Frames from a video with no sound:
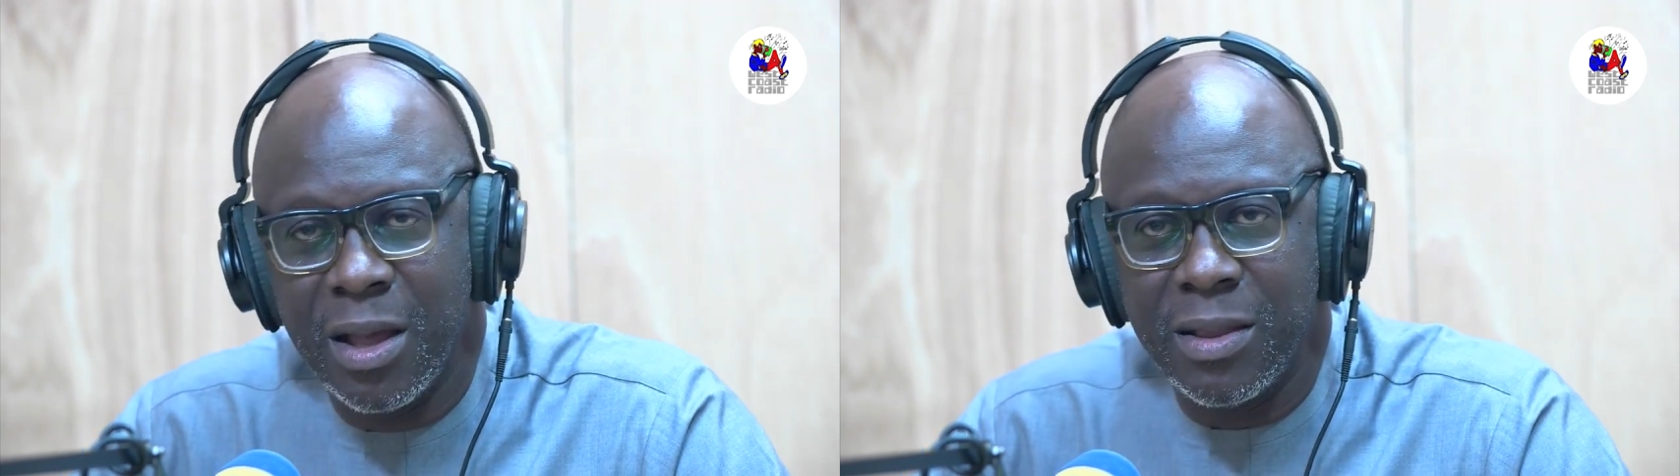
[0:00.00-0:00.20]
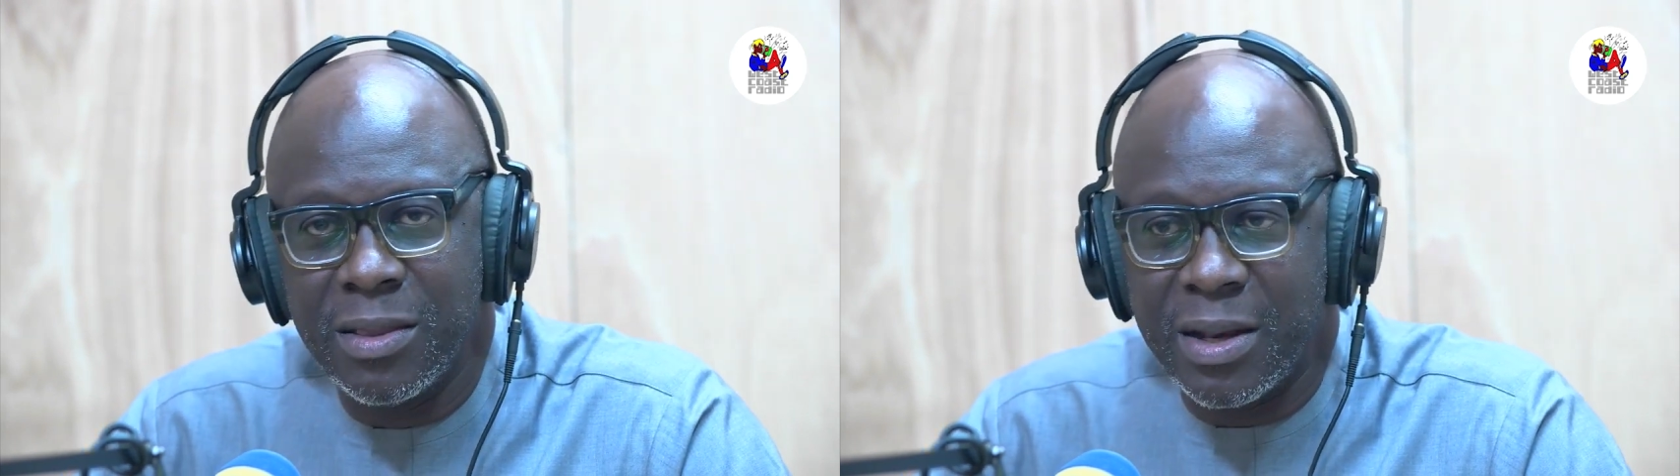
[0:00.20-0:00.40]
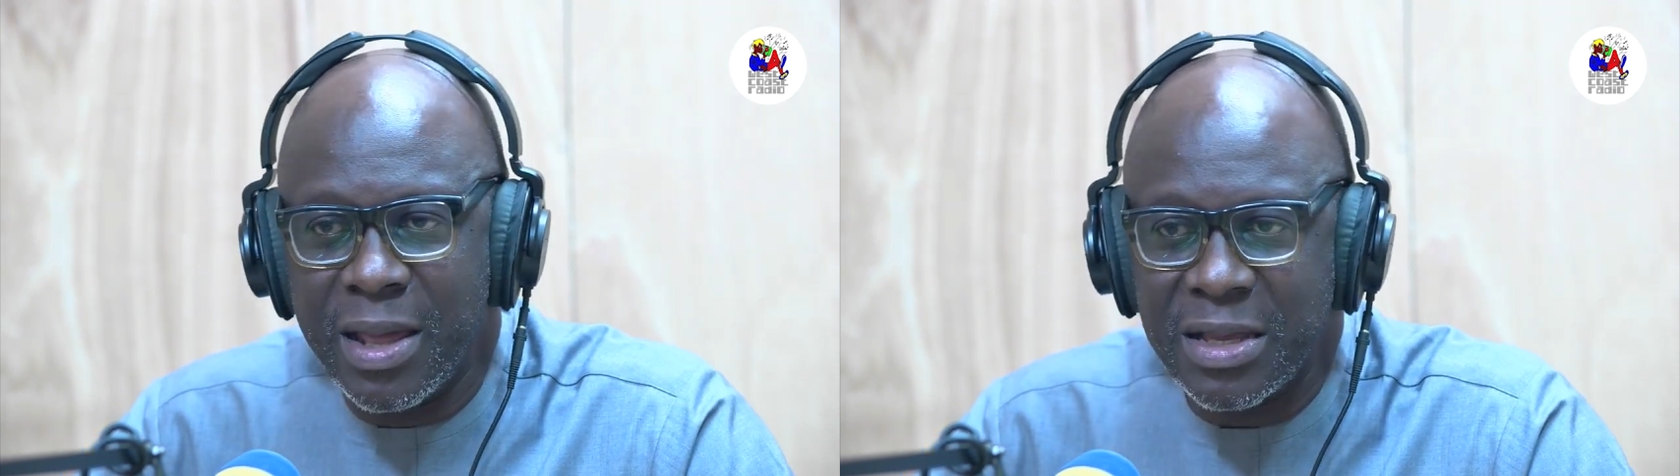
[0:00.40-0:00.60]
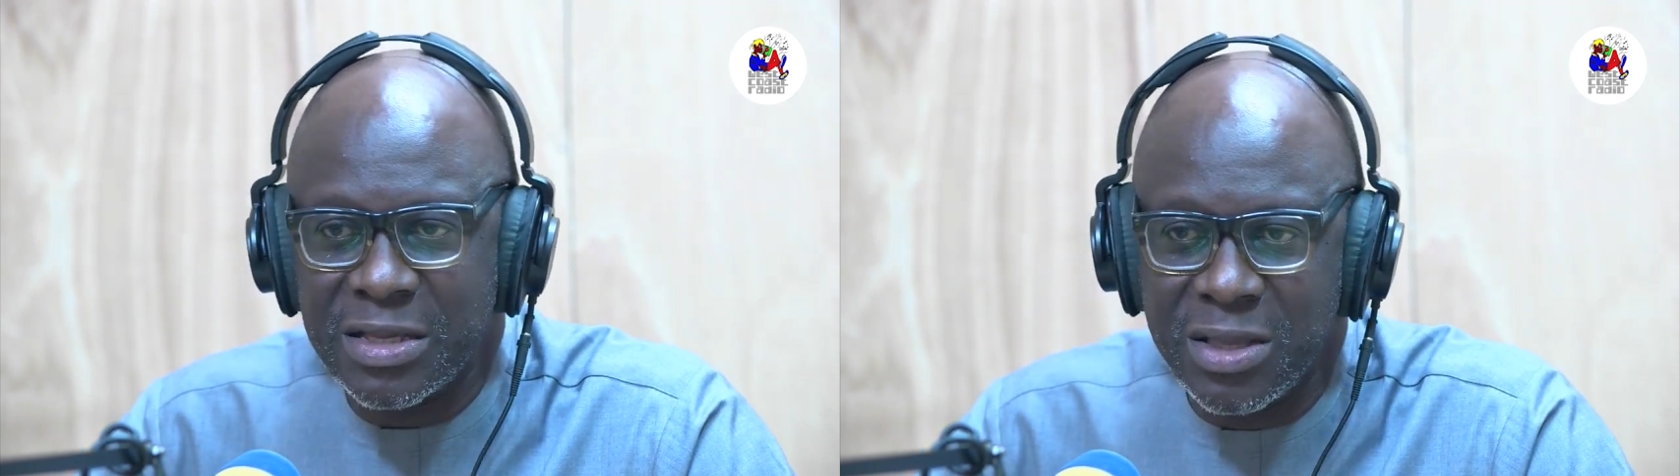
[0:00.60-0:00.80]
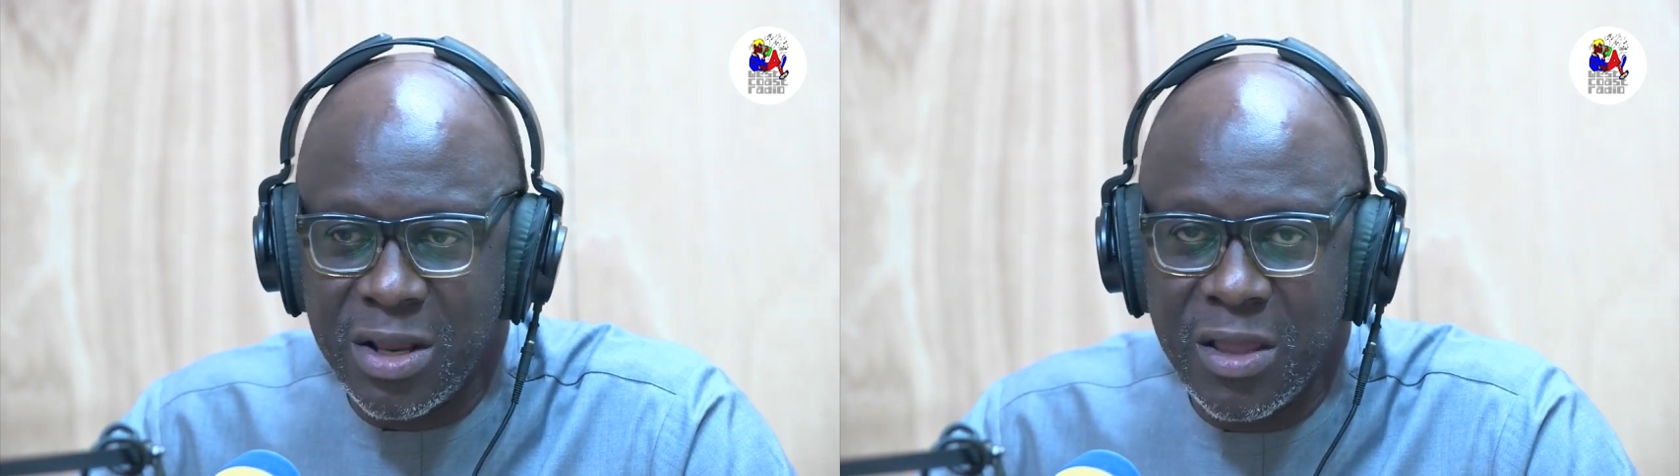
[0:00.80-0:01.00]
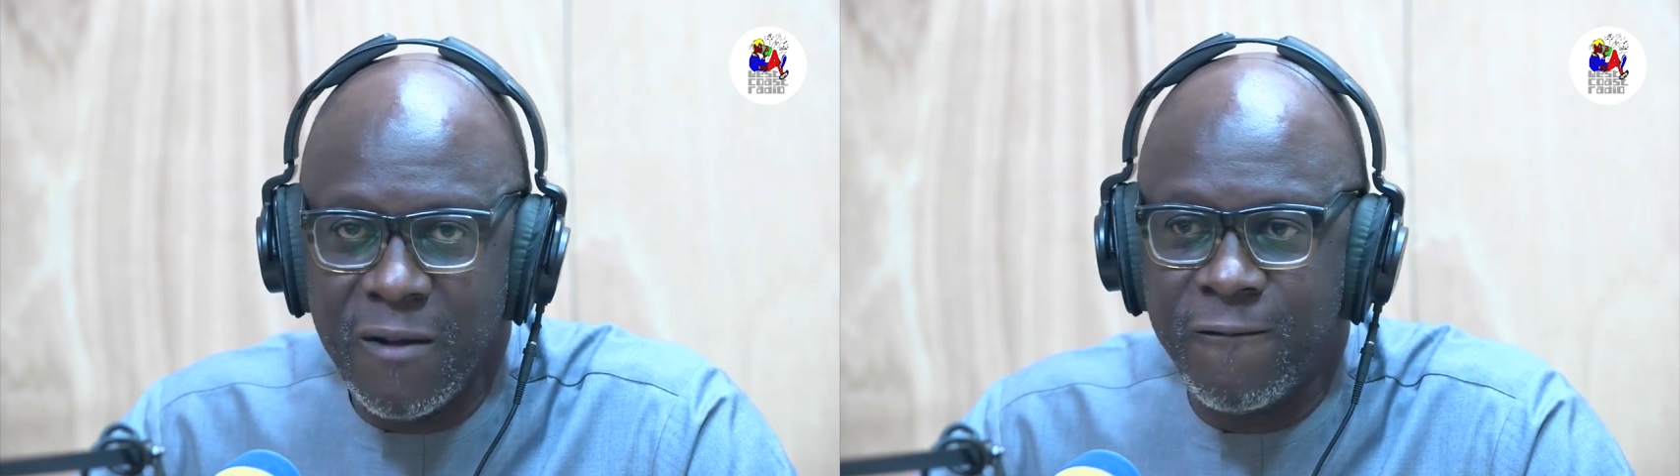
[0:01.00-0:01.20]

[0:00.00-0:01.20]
that has 3